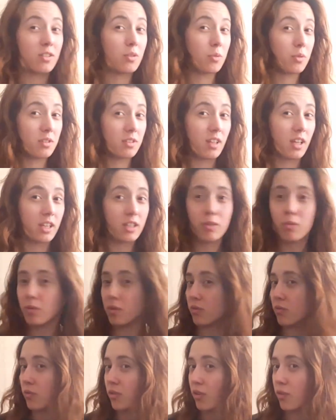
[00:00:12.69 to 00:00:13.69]
it was like
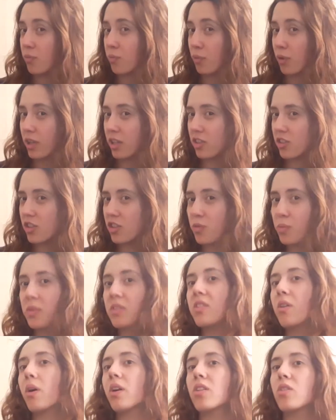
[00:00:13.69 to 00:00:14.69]
with full of breakages,
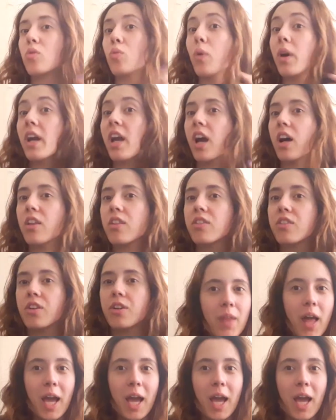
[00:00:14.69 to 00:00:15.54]
but now it's way healthier.